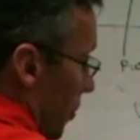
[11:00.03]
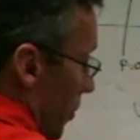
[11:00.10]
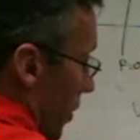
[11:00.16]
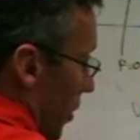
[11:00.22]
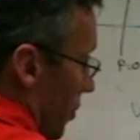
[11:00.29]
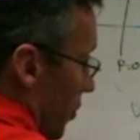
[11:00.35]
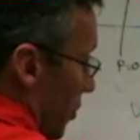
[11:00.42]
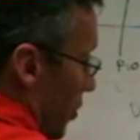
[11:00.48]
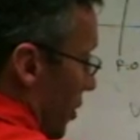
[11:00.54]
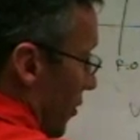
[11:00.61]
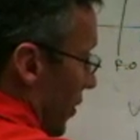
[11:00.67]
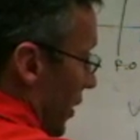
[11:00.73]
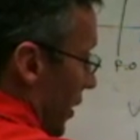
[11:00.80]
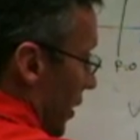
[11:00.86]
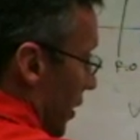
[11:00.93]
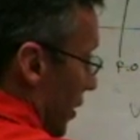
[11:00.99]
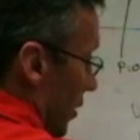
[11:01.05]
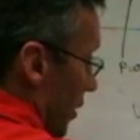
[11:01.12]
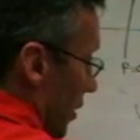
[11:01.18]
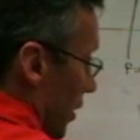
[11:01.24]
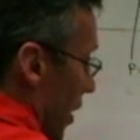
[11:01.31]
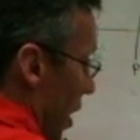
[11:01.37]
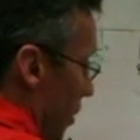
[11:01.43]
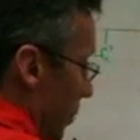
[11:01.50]
we're also shifting
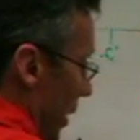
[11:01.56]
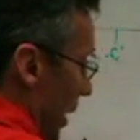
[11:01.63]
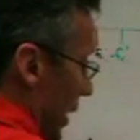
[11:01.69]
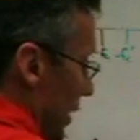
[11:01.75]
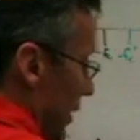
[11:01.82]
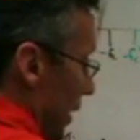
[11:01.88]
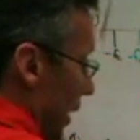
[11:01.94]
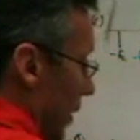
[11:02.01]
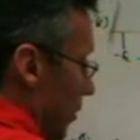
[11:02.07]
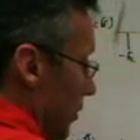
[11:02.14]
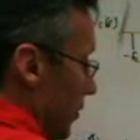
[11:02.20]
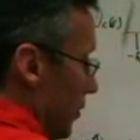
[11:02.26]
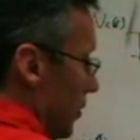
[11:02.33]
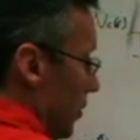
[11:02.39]
up and down,